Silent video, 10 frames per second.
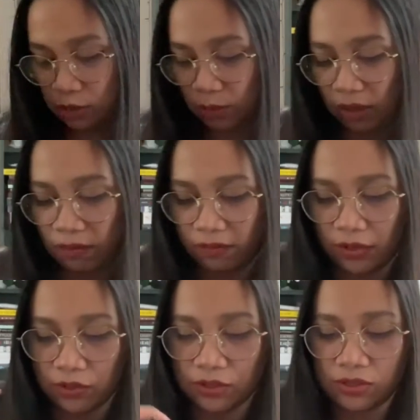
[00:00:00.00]
my
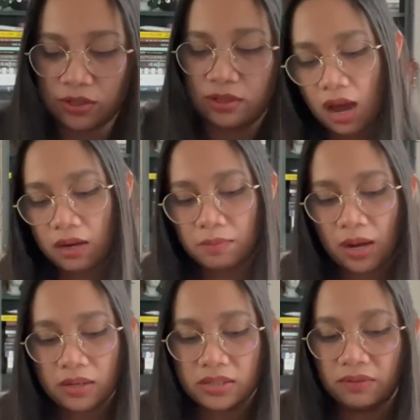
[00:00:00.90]
first
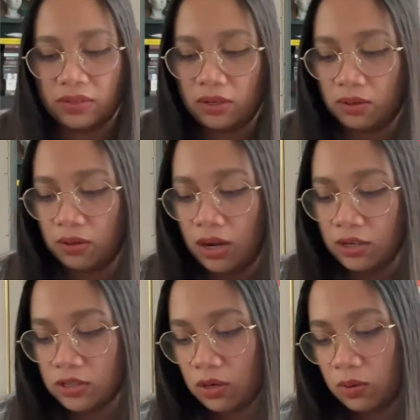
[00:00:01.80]
unboxing video.
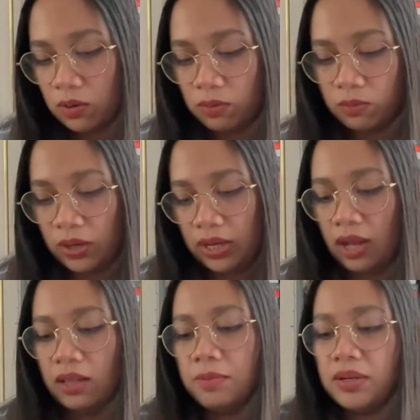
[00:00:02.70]
So wait,
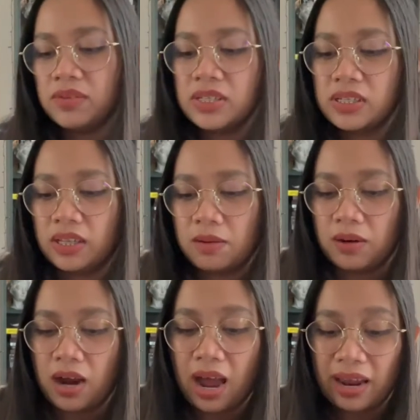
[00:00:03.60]
a little bit of
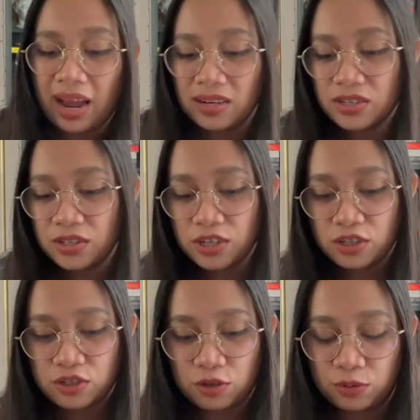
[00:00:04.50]
disclaimer. I
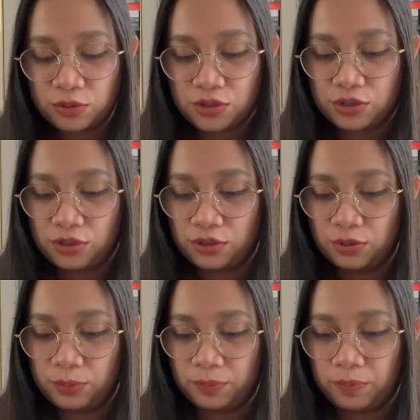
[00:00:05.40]
actually don't,
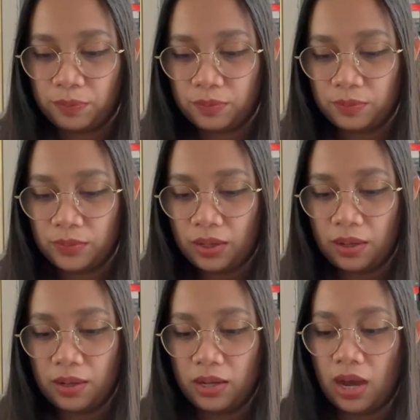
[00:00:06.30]

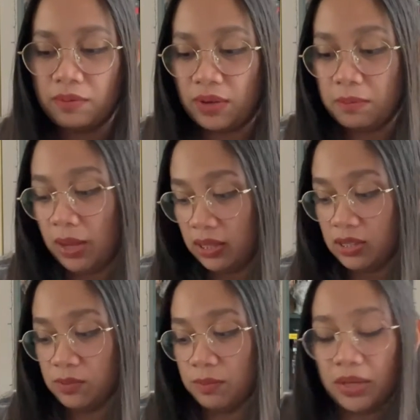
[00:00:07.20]
I paid
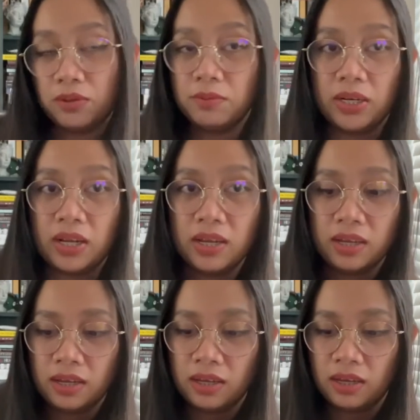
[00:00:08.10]
this with my own money.
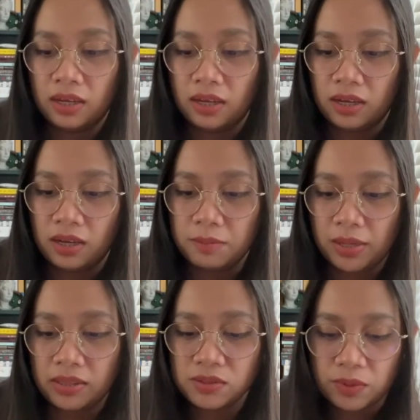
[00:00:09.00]

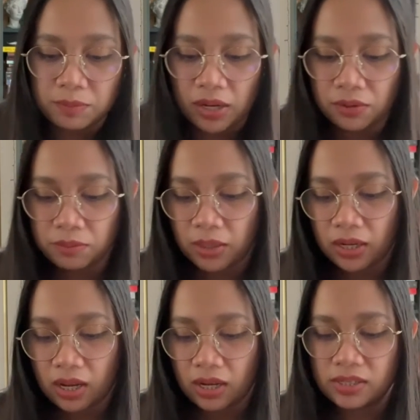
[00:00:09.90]
Paid this with my own
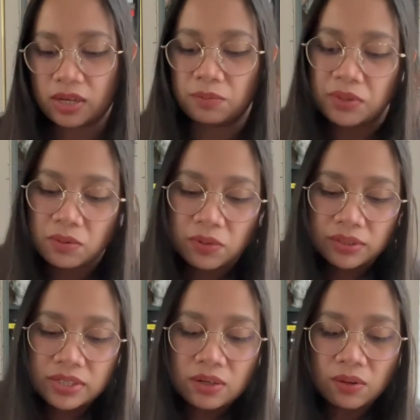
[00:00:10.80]
money because I really
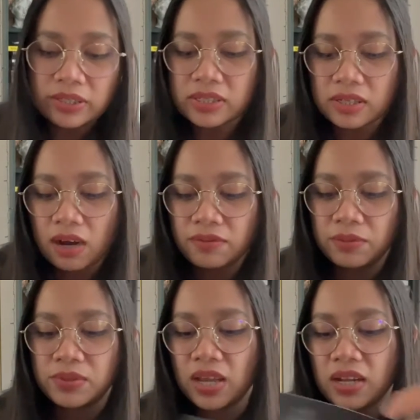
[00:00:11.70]
wanted all the stuff. I
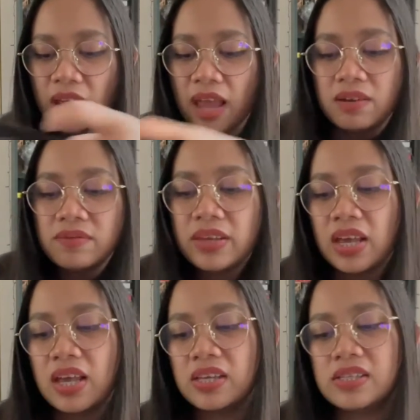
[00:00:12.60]
was getting
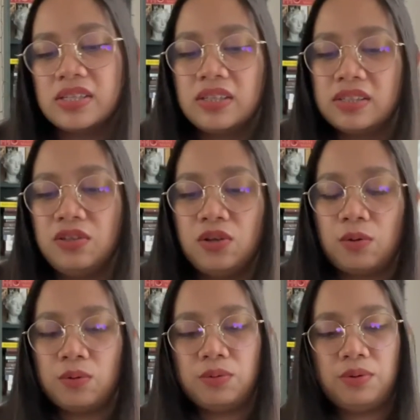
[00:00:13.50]
envious and, you
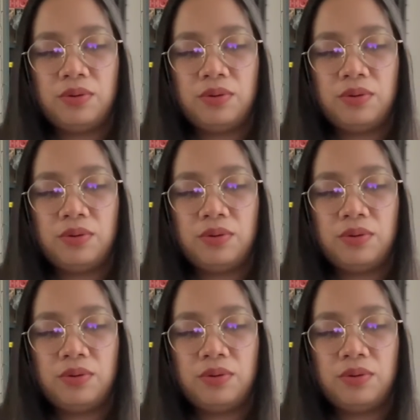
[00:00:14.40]
know,